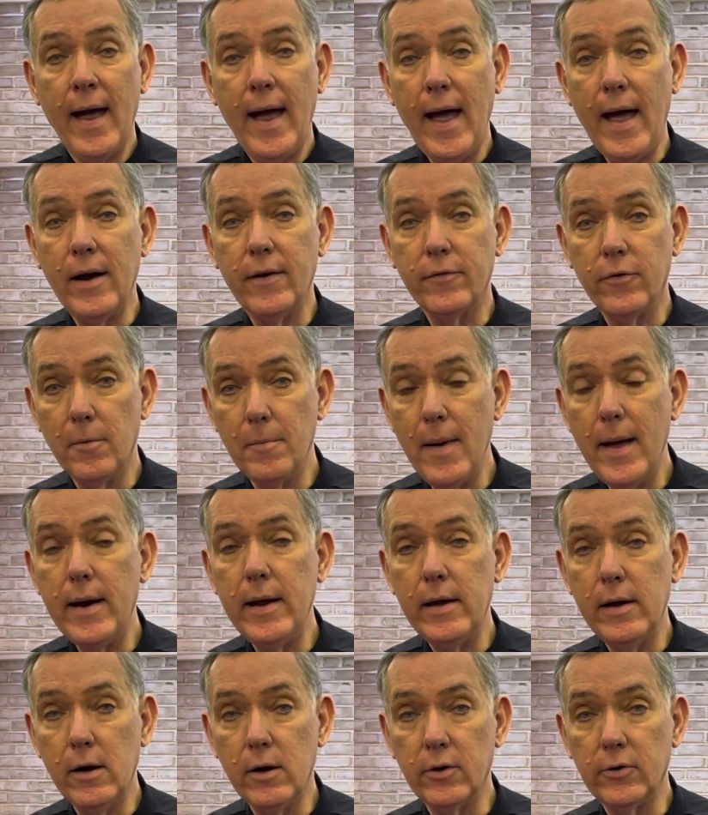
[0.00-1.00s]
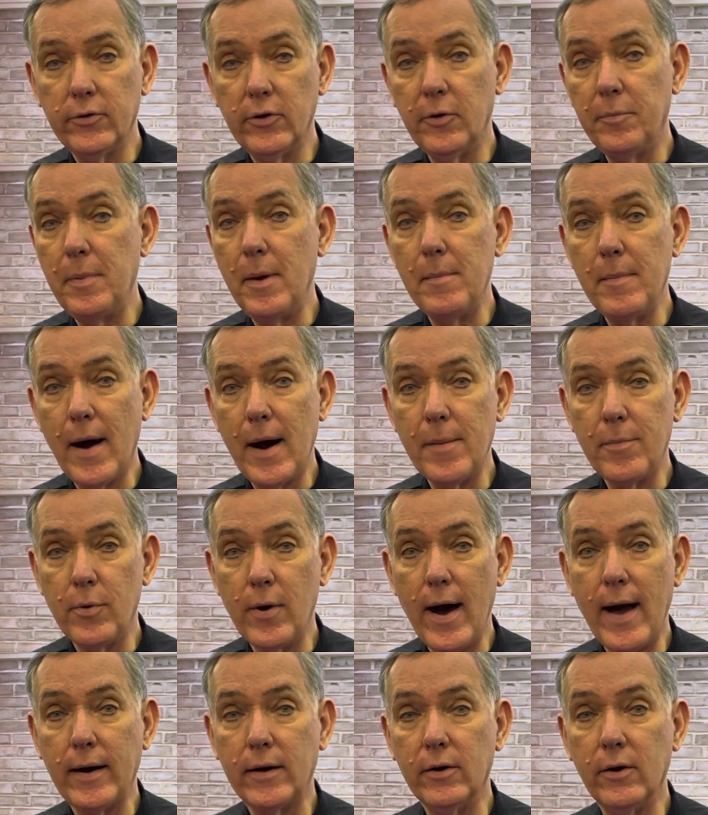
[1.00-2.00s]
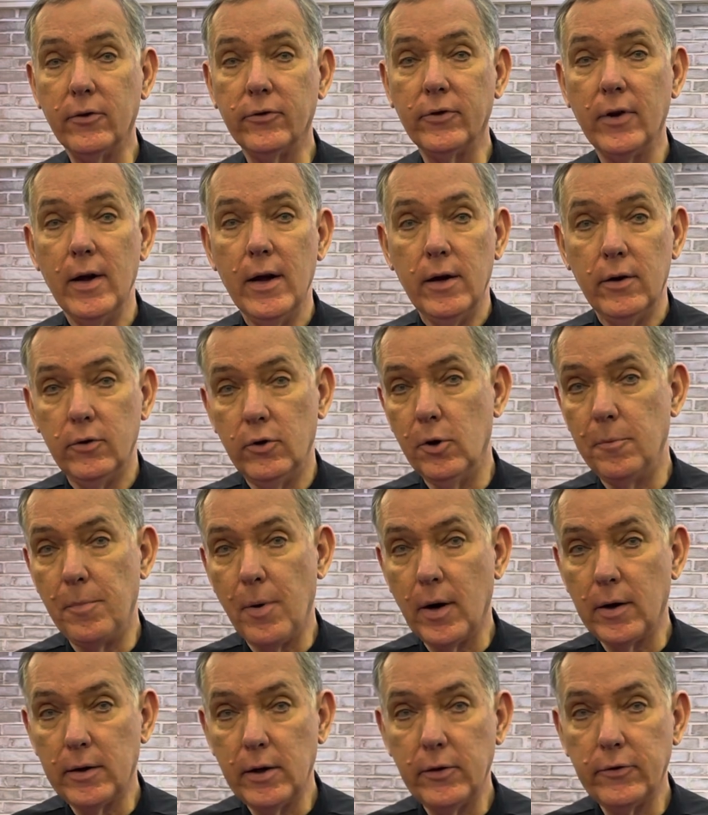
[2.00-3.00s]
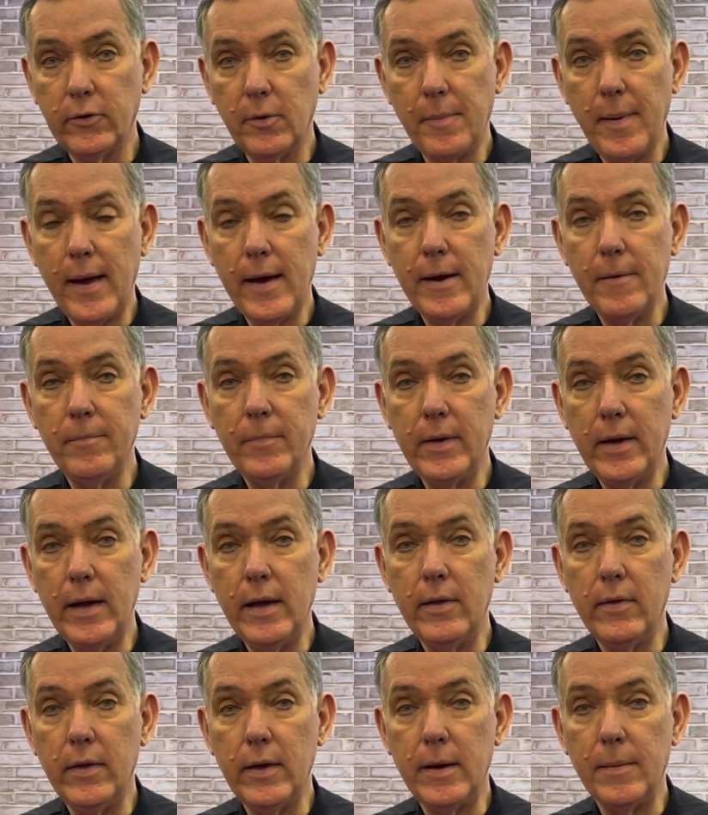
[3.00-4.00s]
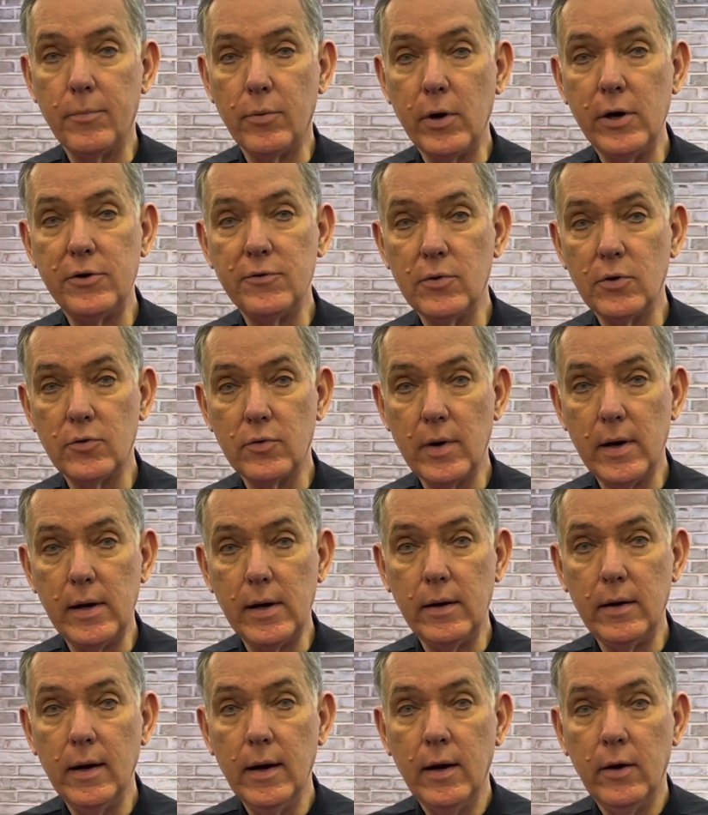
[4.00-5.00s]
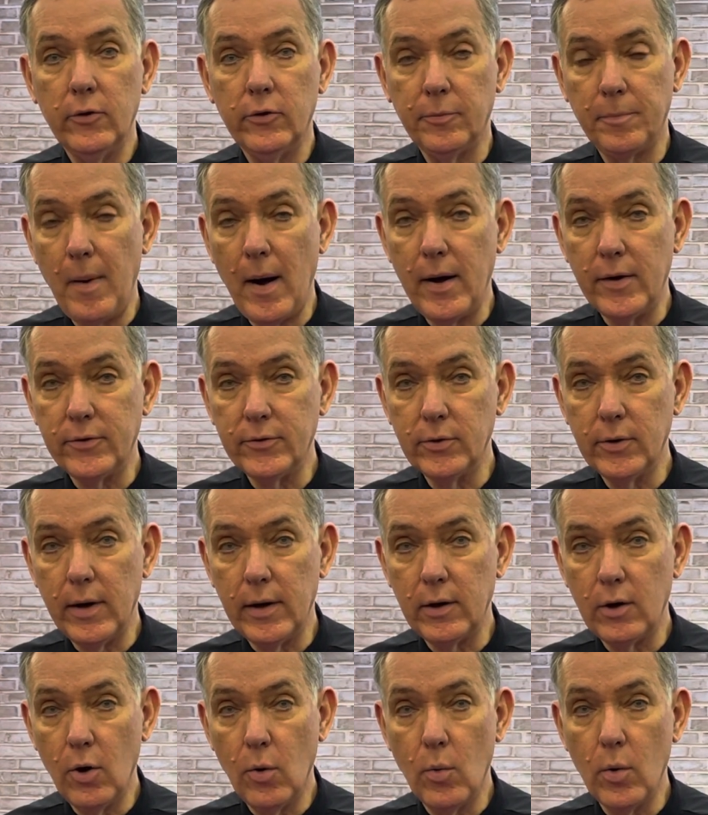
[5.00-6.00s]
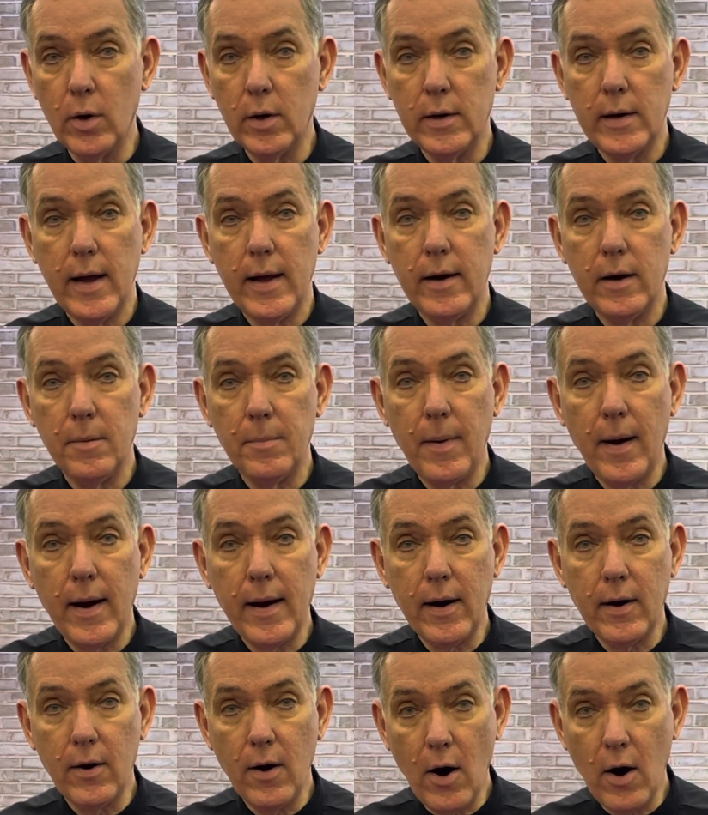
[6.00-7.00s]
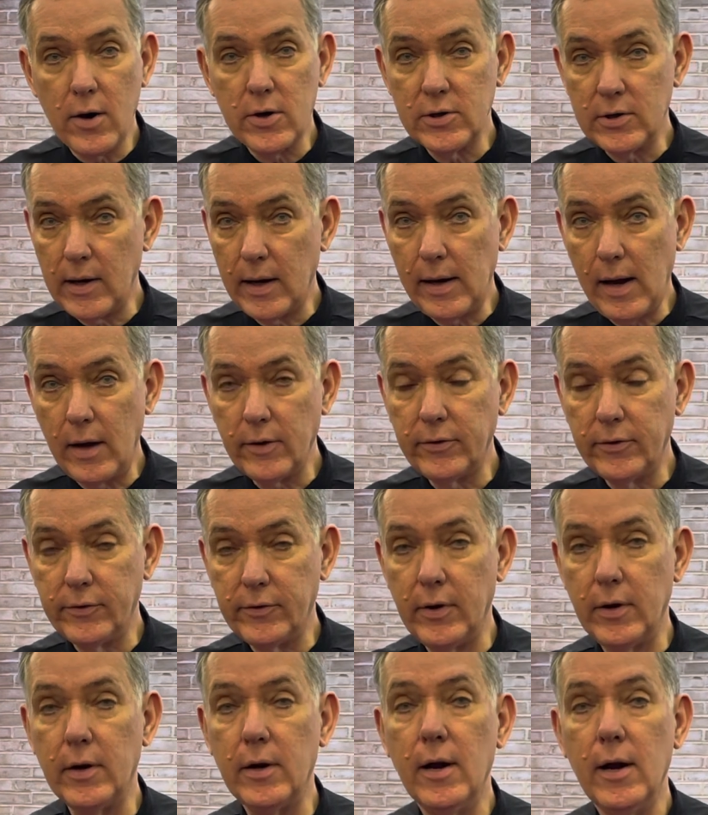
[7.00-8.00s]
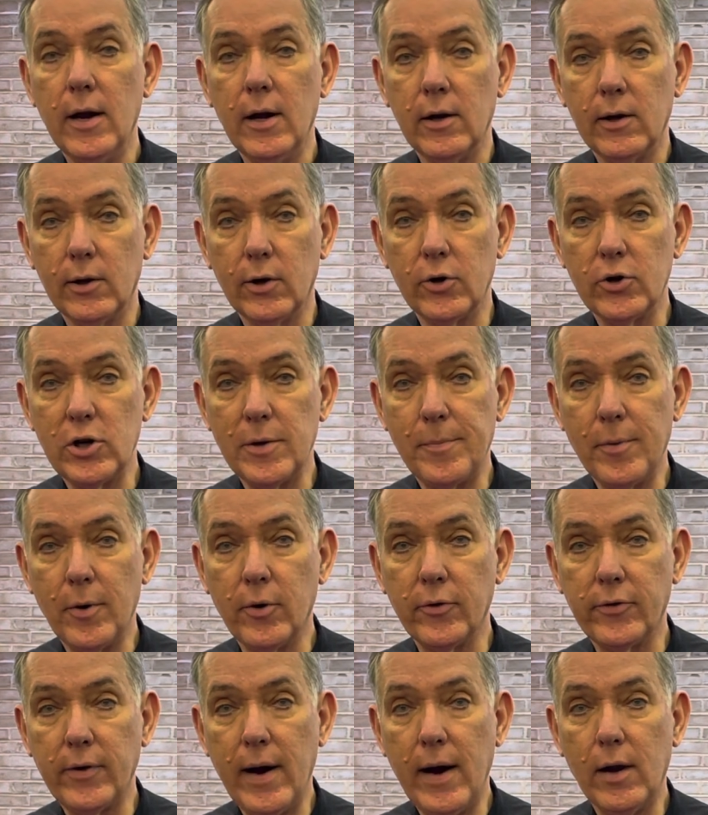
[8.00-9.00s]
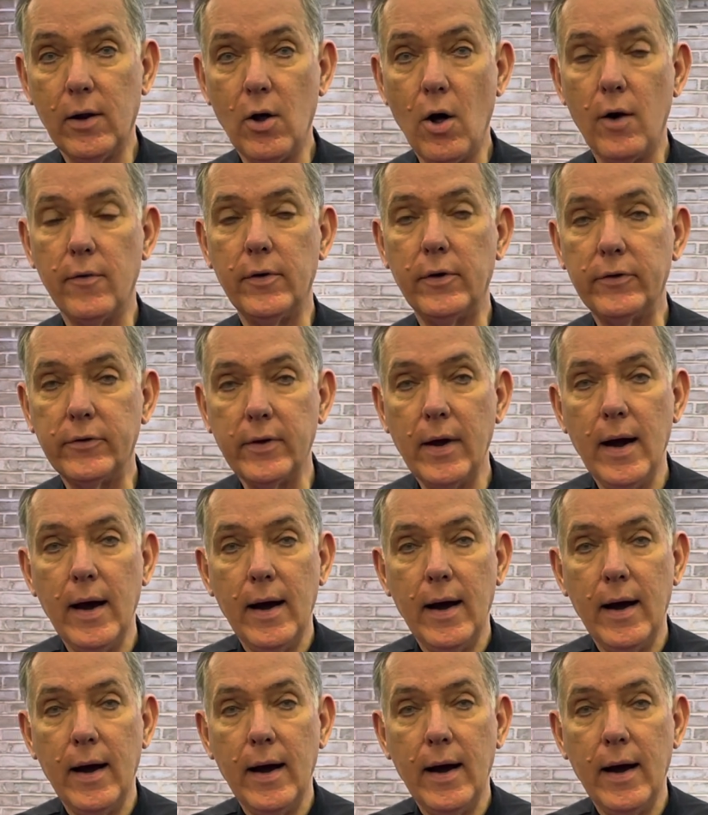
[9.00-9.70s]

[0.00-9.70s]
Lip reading: And for many years, it's been my practice to participate in the priest retreat sponsored and coordinated by our Archdiocesan Clergy Personnel Office.